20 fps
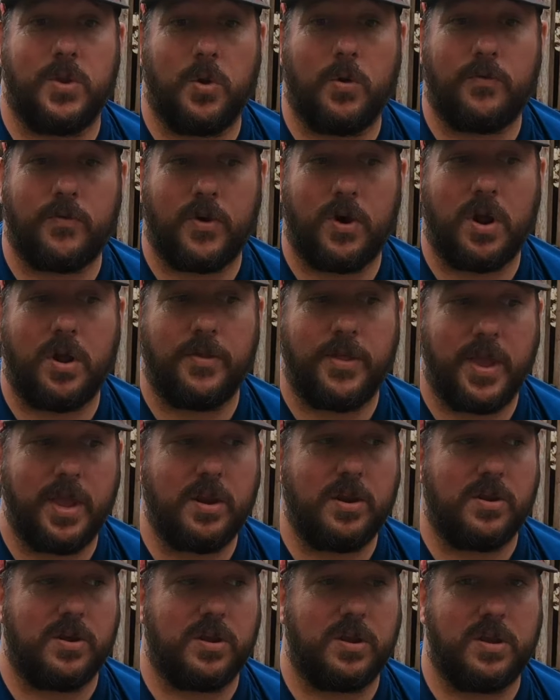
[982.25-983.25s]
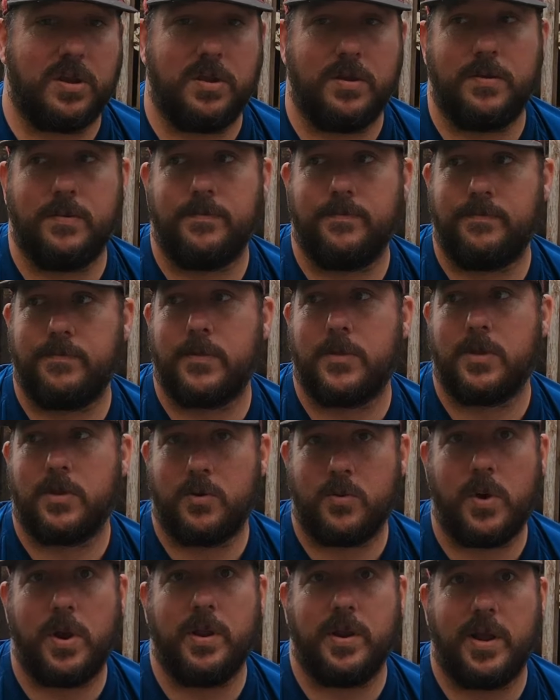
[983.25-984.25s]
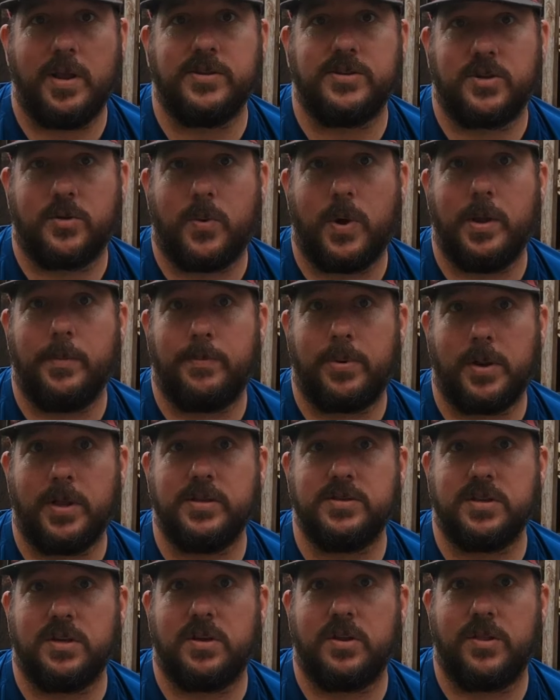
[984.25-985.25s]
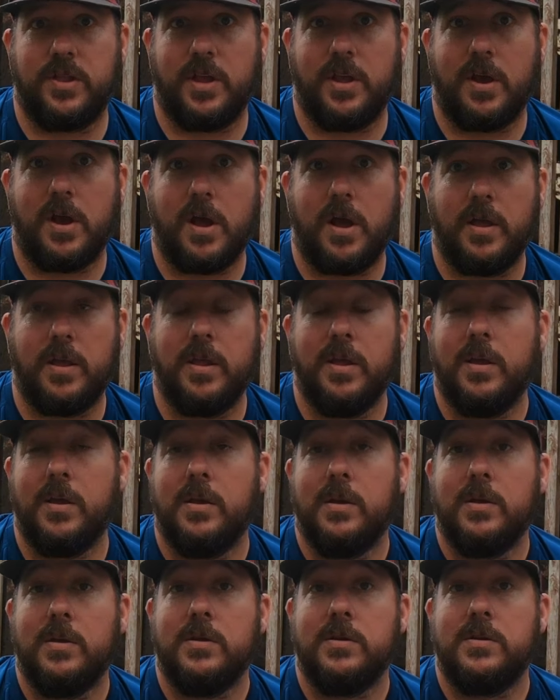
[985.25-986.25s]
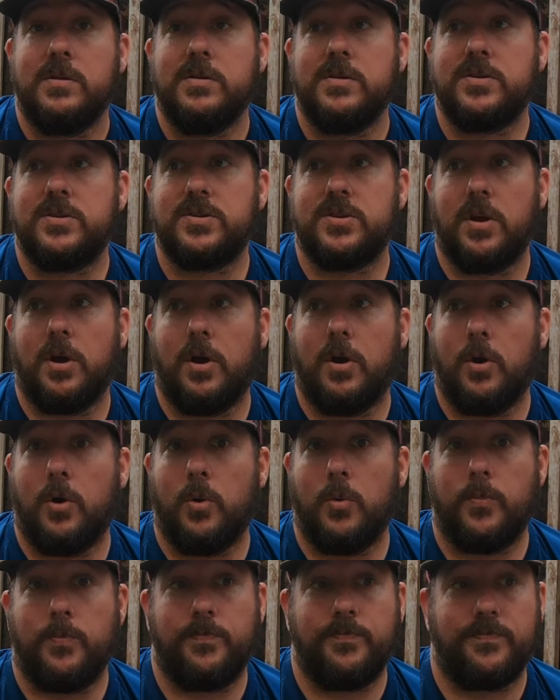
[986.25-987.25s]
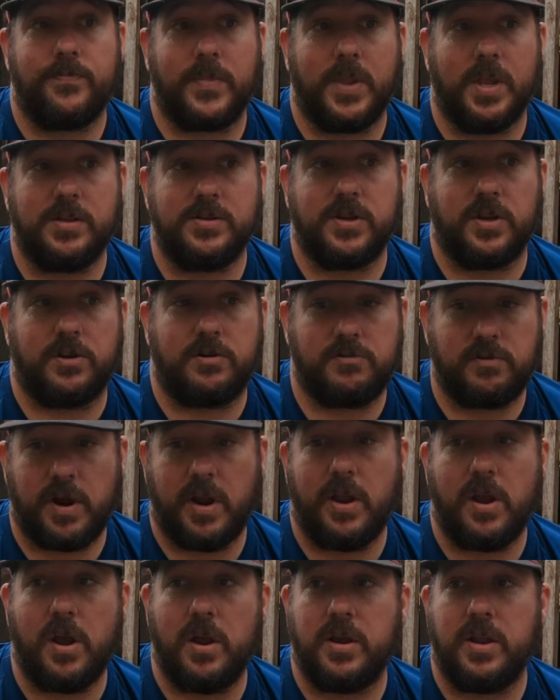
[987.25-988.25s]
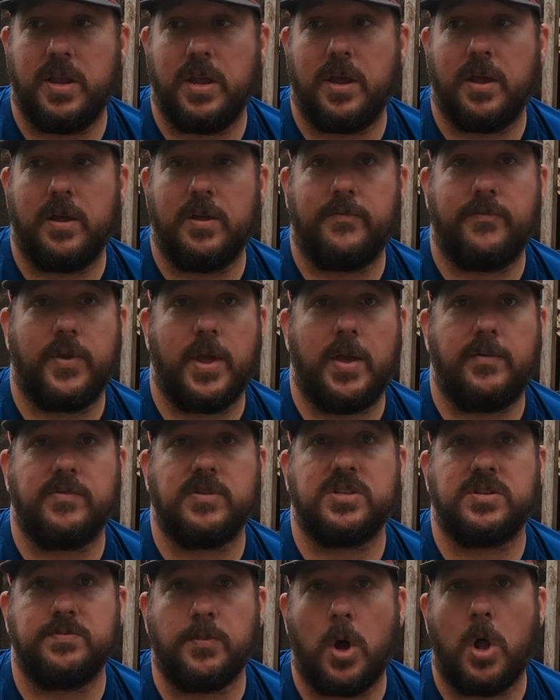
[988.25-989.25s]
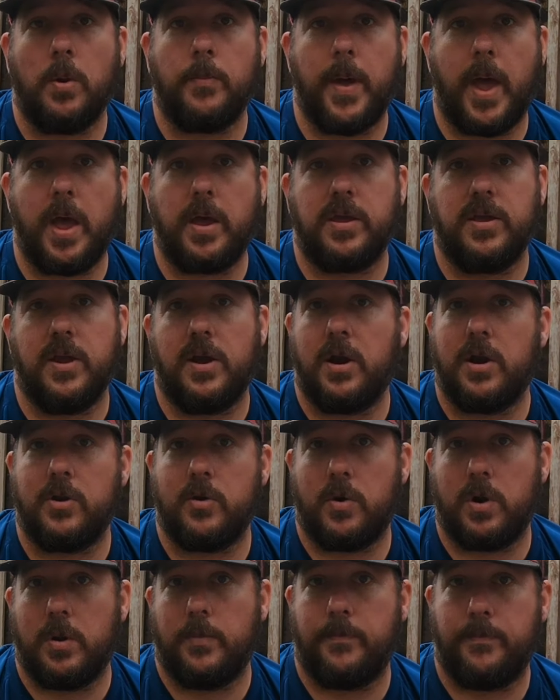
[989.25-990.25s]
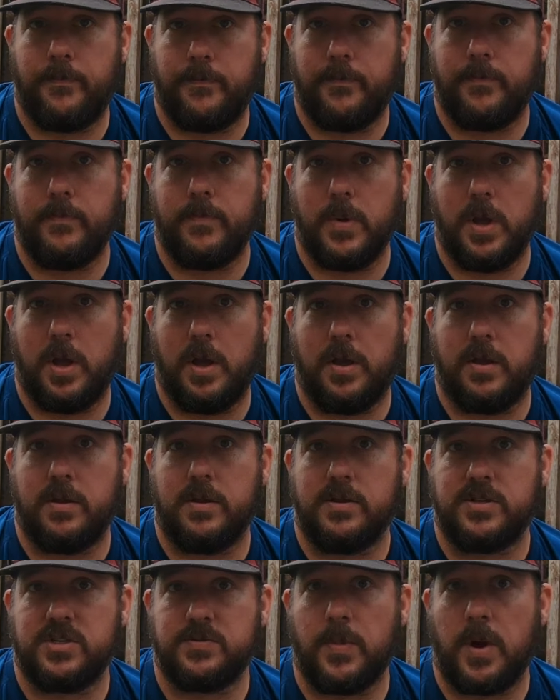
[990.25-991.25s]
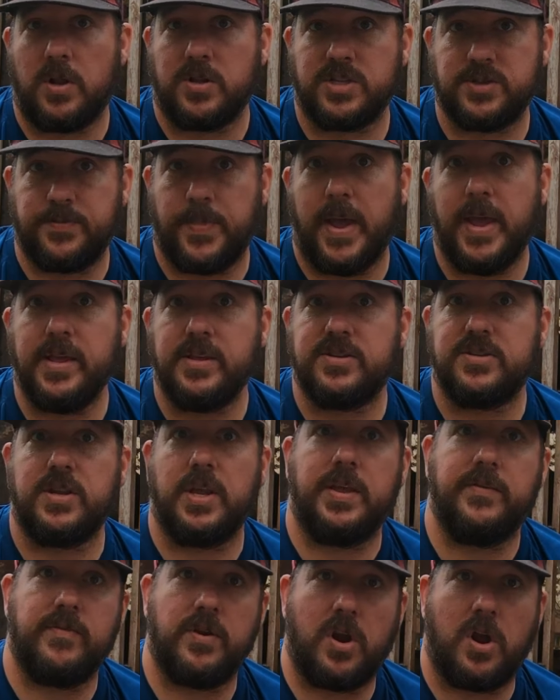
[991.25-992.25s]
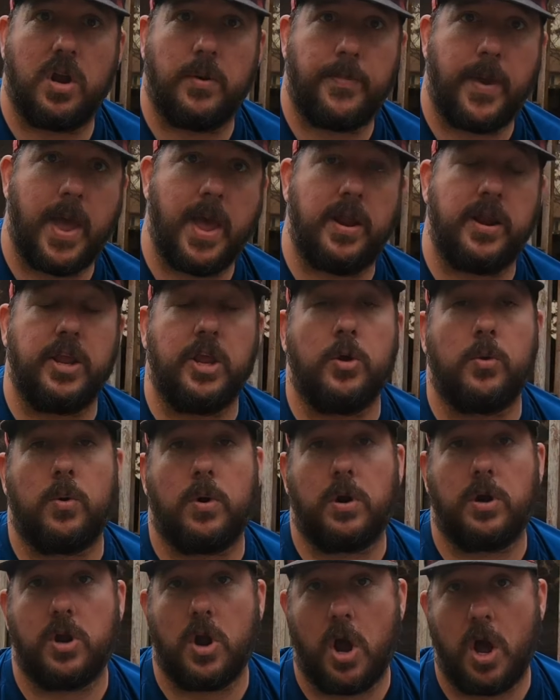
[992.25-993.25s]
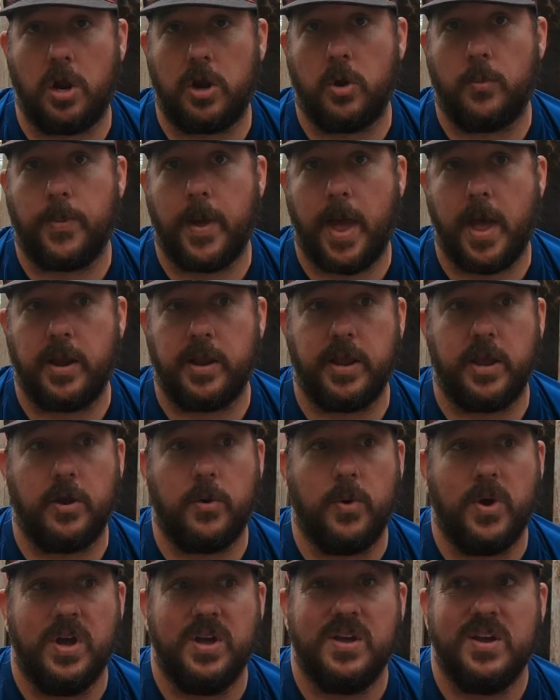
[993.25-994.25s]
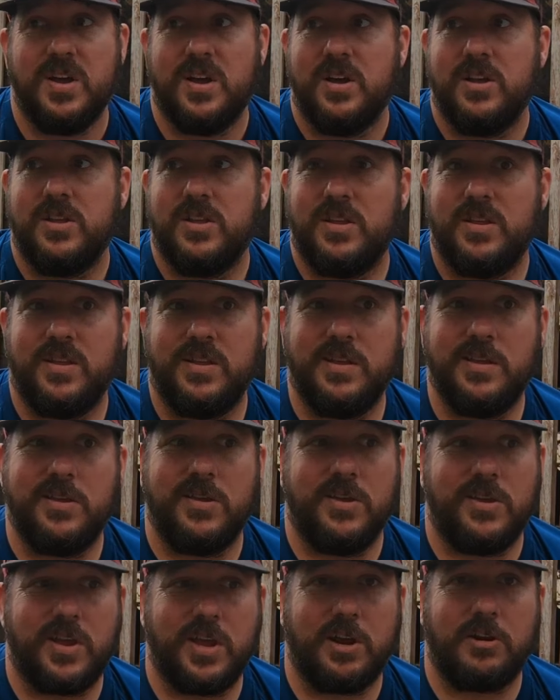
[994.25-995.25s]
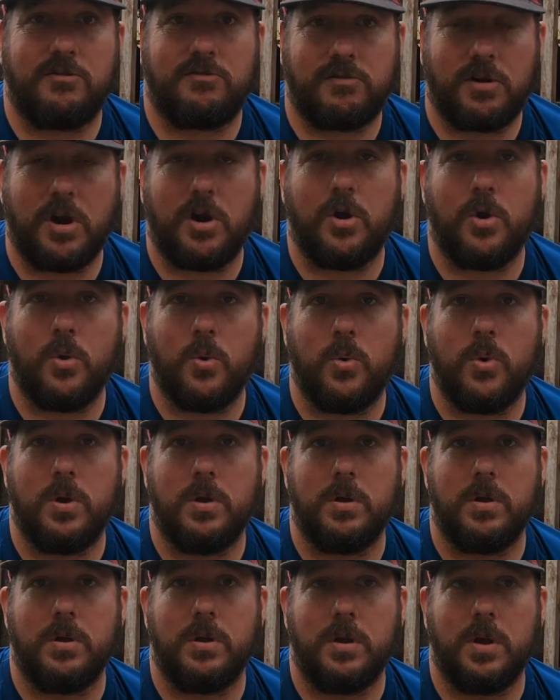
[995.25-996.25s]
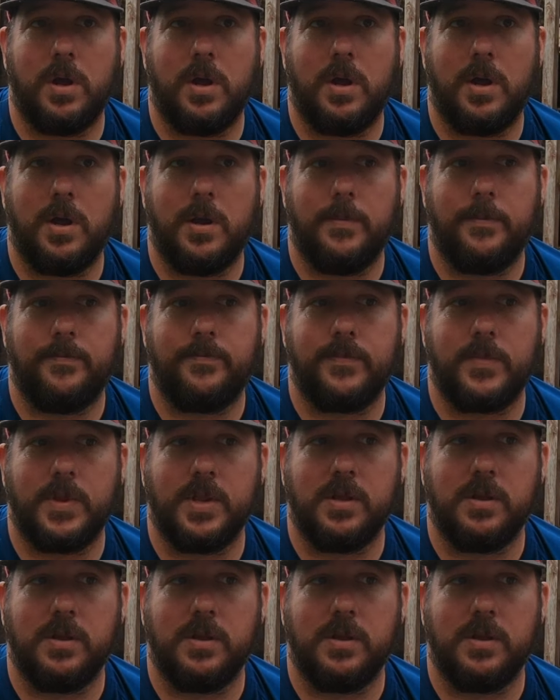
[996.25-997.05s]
overall, they look quite nice, quite pleasing to the eye. So it's a great idea if you have a small backyard or a uh, small space, even on a patio or a condo patio you, you can grow um,